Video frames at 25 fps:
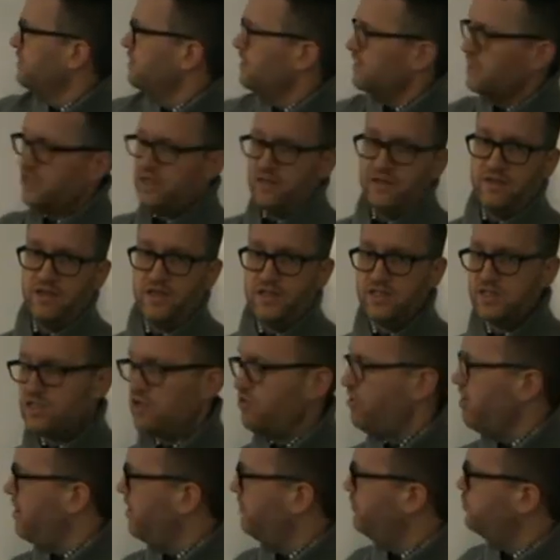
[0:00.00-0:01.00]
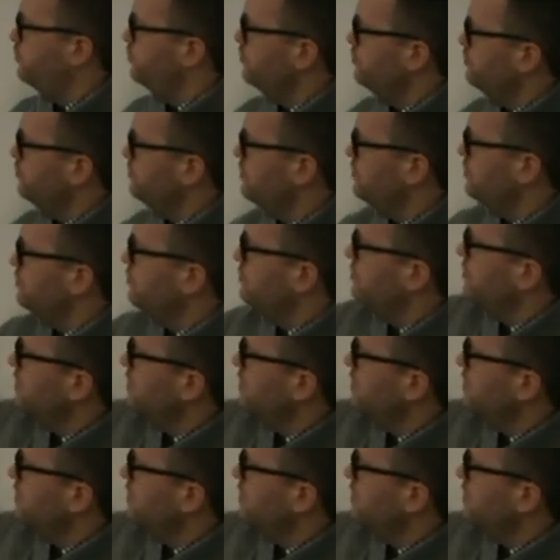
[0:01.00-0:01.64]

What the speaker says: And this graph shows you